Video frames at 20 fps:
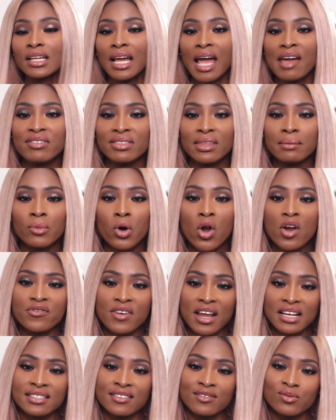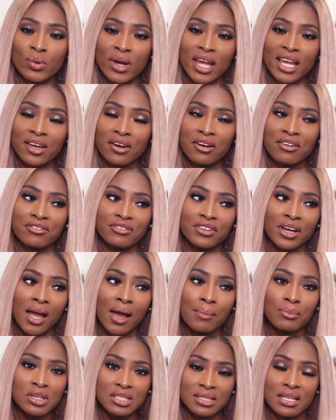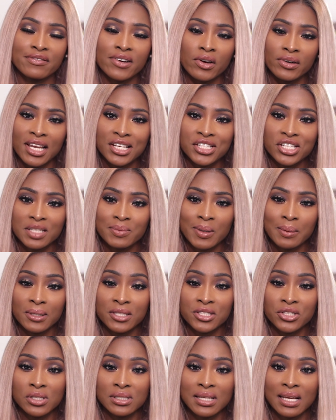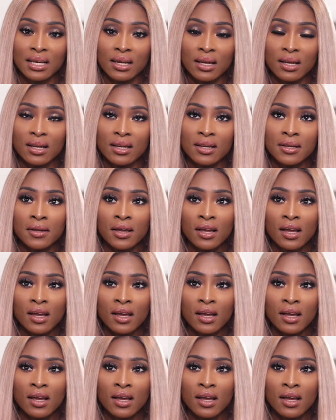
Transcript: I think the more effective way of um, using that foundation is probably to use like a